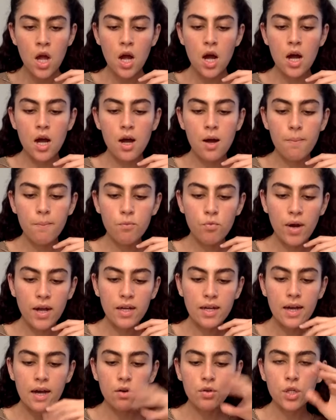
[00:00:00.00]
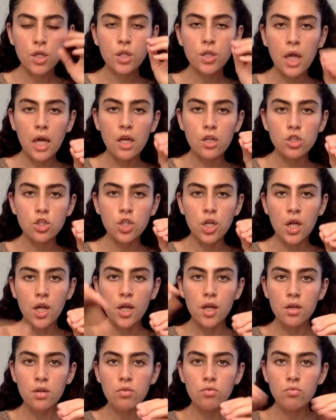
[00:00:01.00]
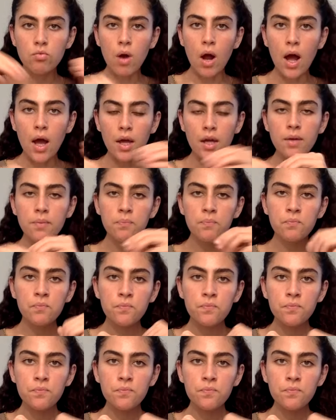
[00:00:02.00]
right, calculation, right?